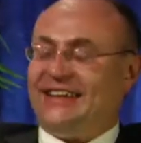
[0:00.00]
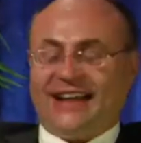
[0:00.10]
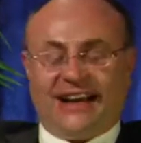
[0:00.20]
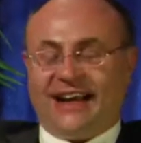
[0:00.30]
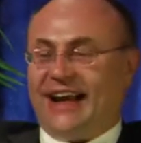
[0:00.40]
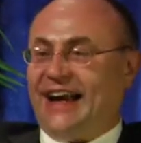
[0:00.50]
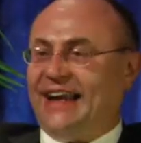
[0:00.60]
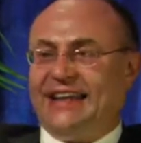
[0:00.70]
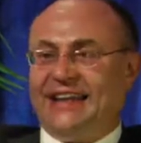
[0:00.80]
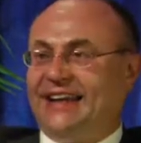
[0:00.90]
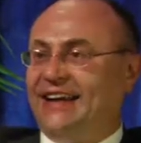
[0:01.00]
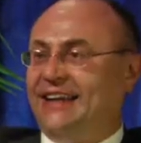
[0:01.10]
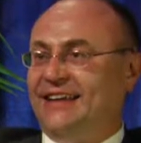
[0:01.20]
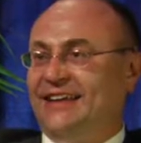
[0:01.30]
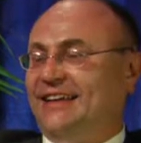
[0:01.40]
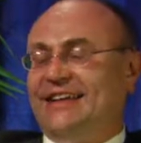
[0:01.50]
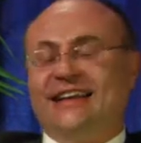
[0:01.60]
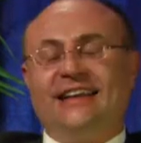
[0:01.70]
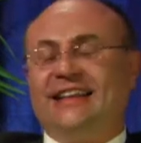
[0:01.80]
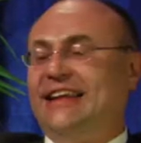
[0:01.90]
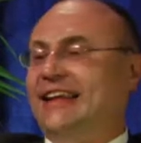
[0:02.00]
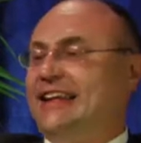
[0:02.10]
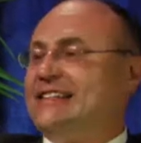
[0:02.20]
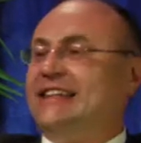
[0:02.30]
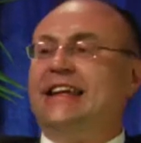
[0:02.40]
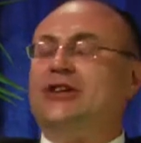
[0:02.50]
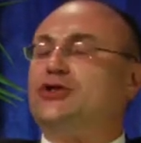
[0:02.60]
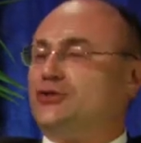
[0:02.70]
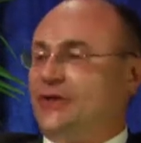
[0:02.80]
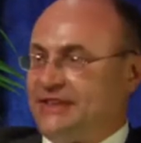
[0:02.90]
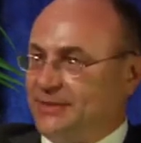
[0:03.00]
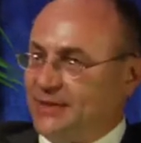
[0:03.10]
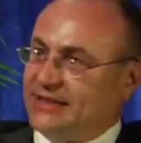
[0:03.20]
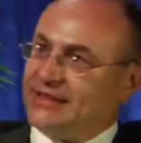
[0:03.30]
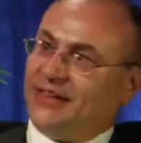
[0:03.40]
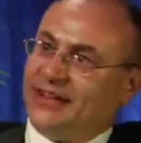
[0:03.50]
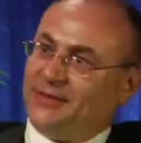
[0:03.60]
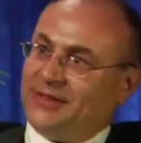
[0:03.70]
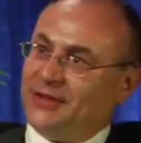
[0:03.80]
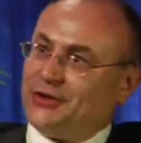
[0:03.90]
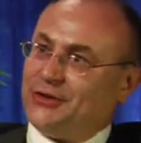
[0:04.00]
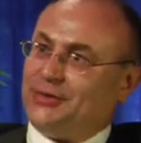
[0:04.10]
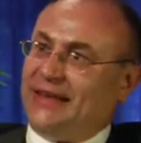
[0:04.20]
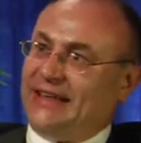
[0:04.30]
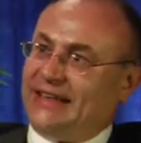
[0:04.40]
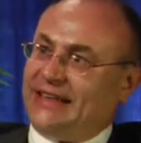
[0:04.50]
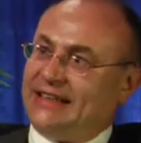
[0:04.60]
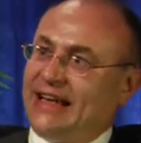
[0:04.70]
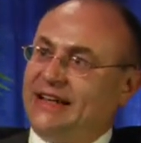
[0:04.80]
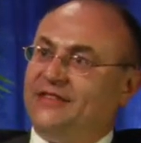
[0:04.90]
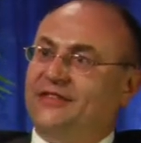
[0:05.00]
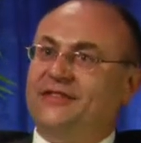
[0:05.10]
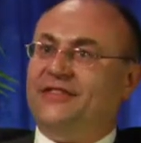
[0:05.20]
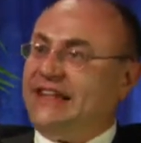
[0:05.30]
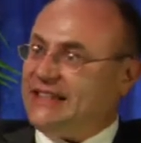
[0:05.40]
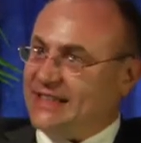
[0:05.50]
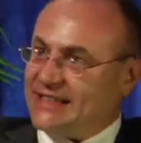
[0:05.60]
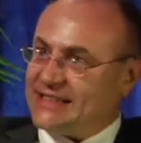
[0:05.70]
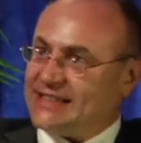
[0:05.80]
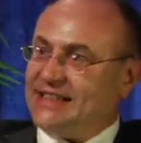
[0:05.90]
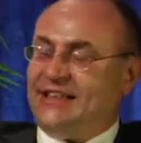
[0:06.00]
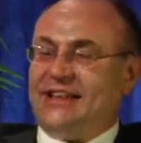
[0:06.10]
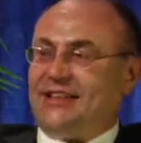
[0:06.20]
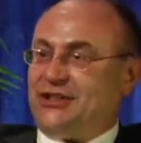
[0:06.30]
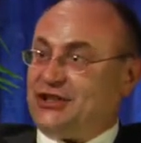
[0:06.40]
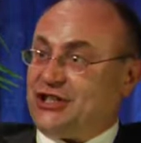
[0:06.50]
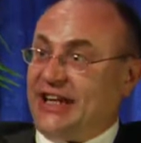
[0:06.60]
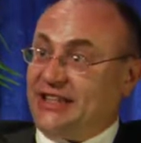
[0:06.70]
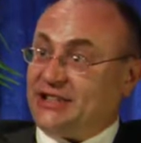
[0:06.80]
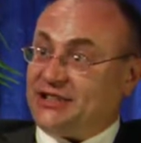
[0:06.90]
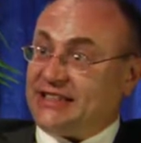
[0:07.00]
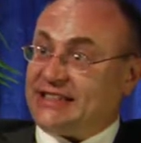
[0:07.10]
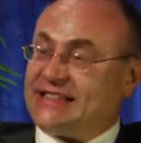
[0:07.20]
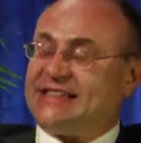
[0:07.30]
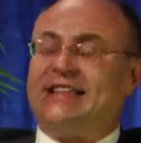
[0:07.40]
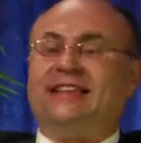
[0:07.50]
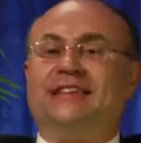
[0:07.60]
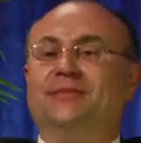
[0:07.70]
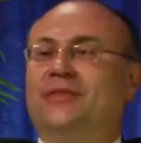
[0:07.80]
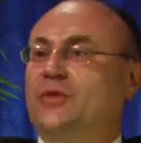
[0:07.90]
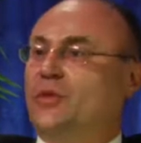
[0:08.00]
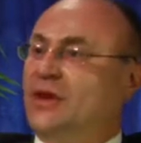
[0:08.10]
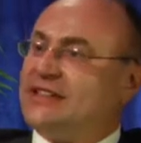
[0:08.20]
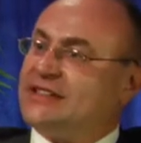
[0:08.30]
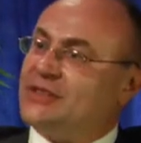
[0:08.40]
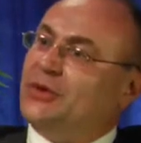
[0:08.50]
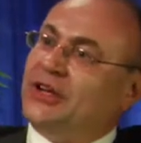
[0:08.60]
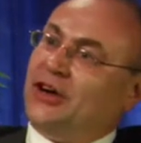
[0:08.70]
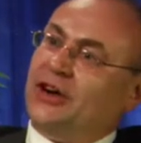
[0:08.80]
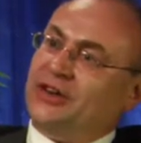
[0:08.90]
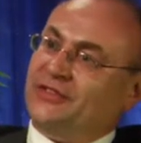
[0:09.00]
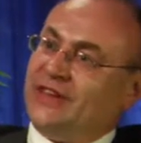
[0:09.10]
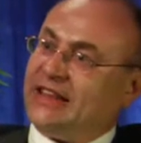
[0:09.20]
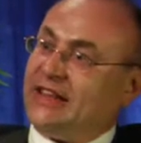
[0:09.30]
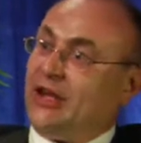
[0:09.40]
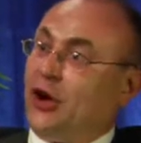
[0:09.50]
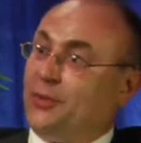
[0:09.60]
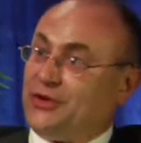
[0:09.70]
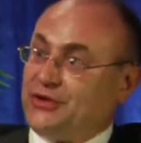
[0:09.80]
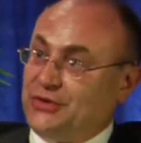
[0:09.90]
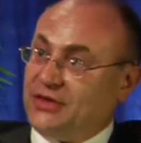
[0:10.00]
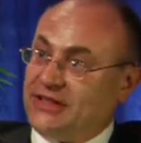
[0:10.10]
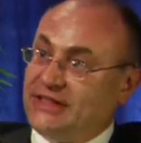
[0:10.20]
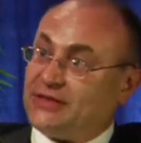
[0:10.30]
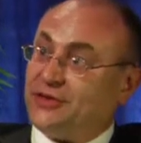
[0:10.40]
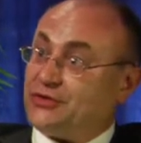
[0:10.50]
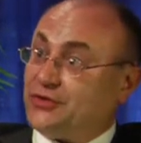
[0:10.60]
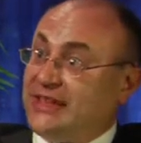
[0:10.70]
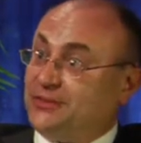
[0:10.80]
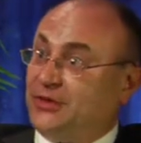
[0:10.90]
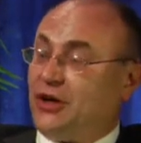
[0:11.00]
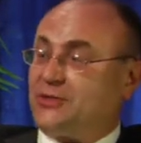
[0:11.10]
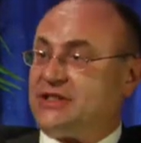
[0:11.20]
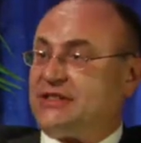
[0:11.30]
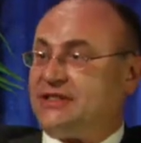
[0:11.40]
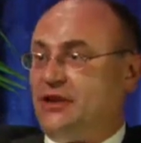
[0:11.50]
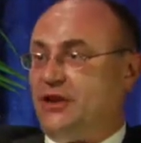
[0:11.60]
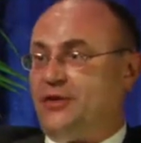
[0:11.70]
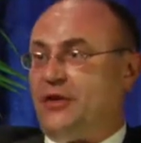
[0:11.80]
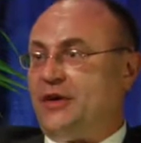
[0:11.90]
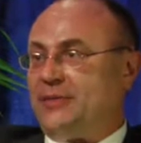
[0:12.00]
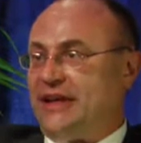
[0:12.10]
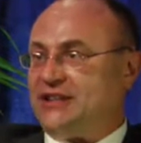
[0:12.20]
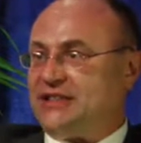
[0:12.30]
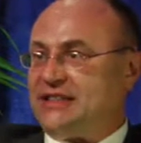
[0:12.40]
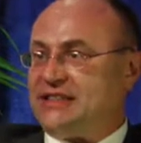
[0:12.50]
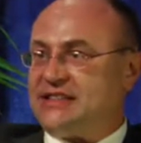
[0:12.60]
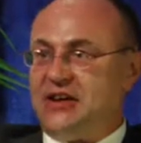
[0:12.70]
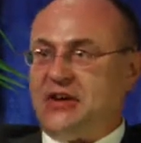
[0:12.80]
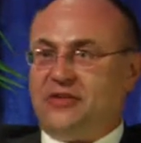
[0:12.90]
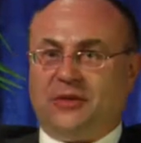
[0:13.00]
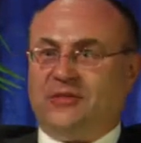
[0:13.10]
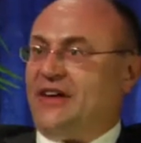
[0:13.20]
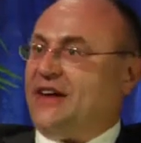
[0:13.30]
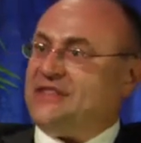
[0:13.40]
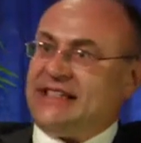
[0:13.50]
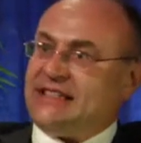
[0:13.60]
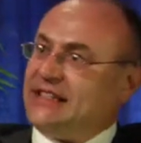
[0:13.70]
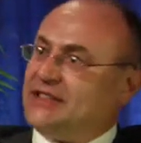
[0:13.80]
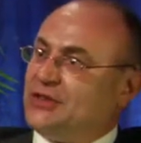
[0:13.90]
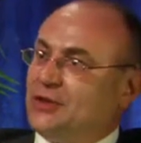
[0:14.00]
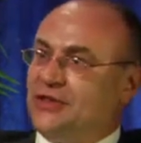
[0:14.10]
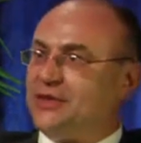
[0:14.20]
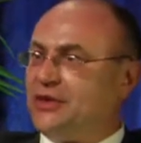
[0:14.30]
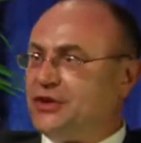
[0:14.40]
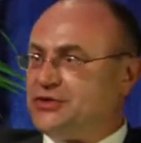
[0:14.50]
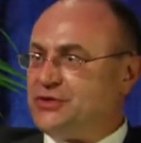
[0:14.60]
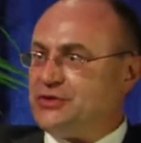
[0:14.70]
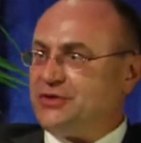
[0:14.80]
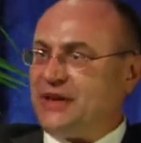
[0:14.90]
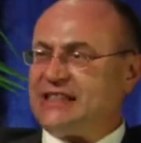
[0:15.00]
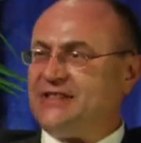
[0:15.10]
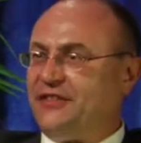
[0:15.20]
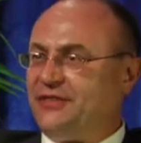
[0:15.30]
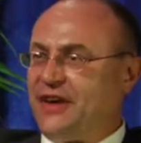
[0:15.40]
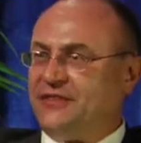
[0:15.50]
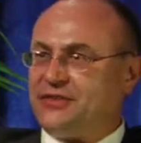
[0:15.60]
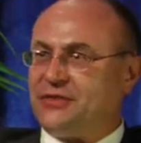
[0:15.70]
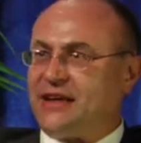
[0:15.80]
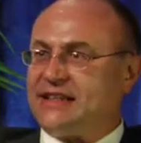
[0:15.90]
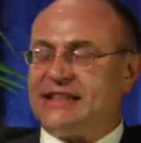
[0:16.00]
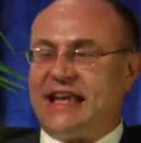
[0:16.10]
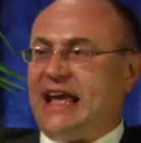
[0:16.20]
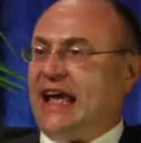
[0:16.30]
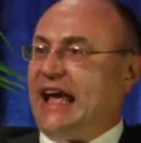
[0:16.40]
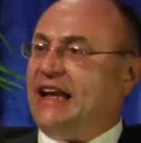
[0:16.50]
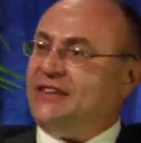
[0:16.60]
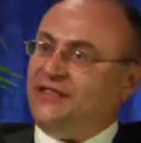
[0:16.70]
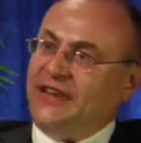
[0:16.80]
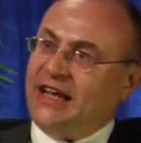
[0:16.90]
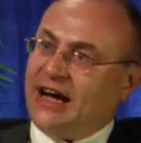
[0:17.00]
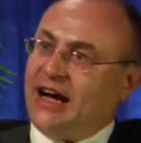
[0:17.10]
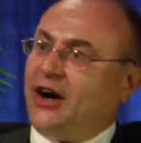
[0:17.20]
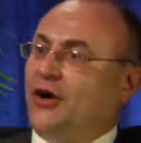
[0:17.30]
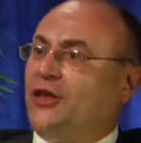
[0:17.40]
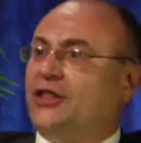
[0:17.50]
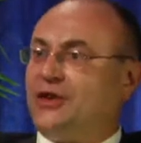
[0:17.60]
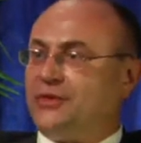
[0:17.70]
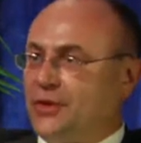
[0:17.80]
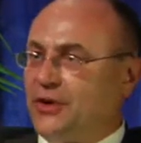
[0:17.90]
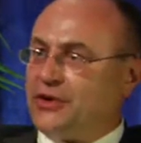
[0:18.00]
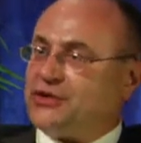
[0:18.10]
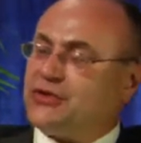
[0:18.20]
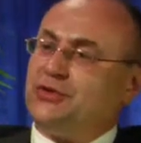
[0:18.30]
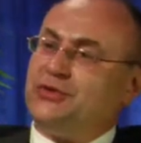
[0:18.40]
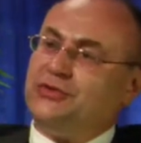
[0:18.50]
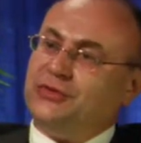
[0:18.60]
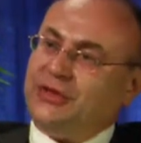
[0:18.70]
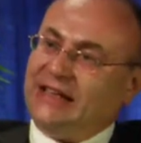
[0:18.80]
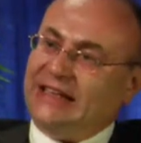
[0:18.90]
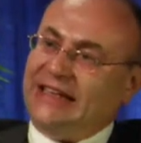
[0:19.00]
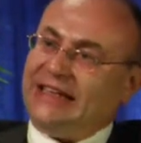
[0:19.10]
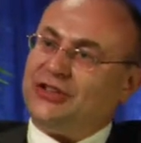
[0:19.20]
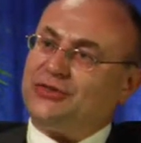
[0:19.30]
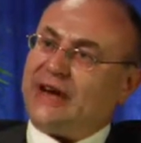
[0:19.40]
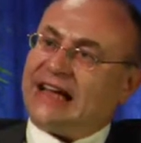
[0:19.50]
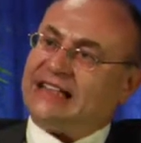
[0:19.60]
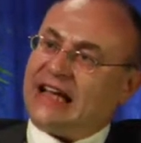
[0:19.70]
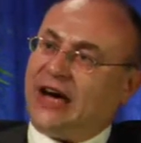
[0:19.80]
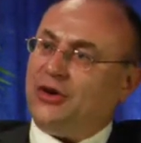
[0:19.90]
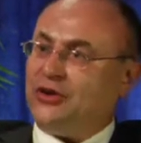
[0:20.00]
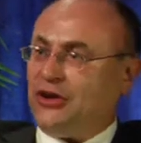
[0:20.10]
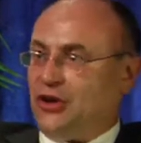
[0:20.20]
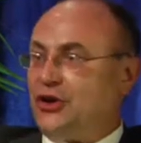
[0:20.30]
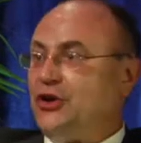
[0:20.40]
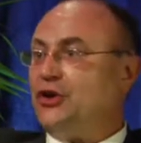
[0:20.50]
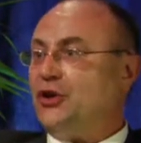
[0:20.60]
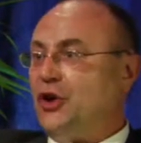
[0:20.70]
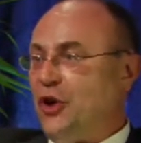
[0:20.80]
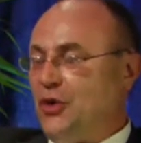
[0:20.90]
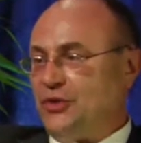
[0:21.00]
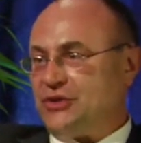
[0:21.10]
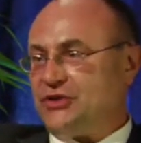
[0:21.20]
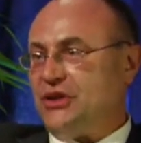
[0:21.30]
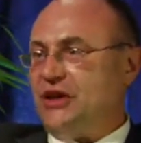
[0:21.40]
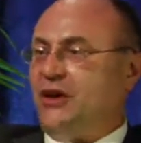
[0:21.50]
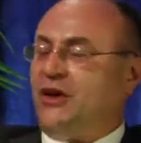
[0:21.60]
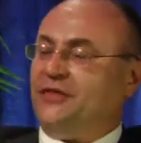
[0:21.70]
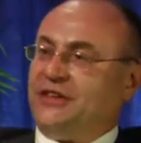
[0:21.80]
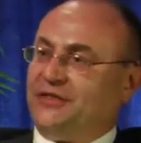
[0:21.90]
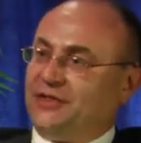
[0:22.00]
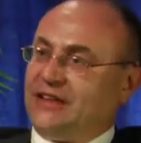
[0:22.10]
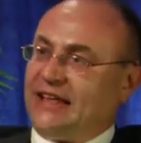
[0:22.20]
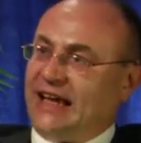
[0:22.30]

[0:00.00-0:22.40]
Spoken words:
Yeah, I think it's an incredible time to be in and witness the changes, what's going on with the opportunities of treatment options for our patients. From 5-6 years ago with one or two drugs, we have 5 drugs, and we are on the verge to really crack down the code of different